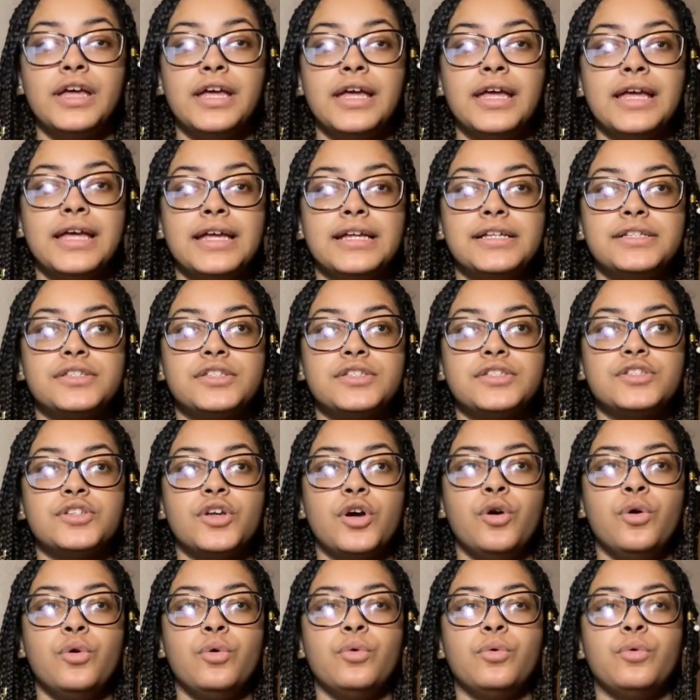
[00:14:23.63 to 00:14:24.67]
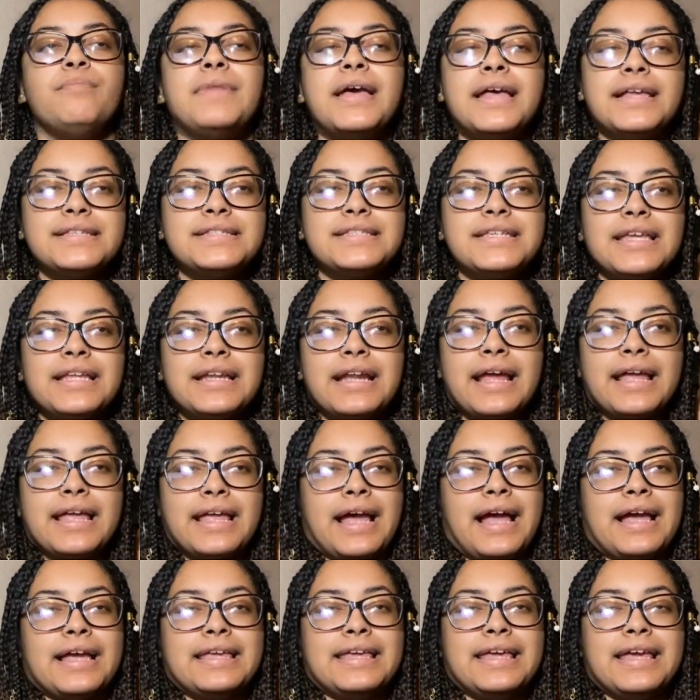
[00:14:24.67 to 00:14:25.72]
It's so messy, and
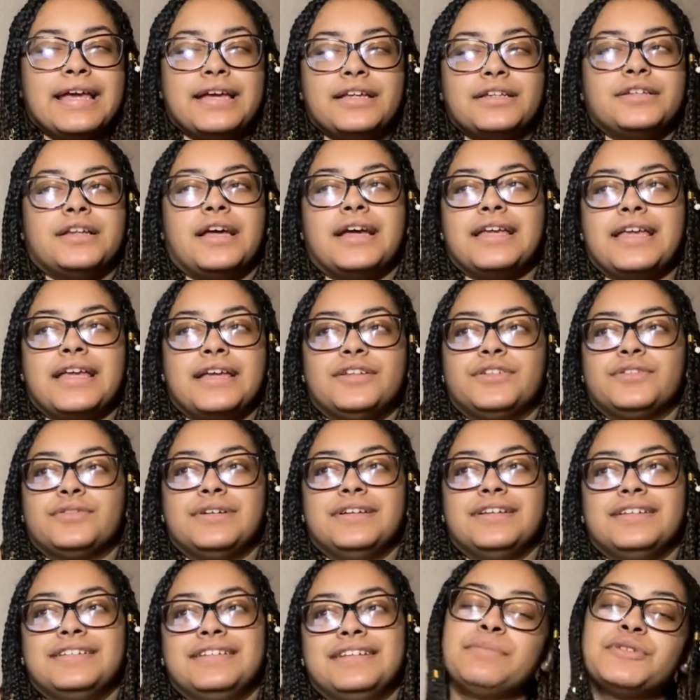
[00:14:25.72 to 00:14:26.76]
I can't do it.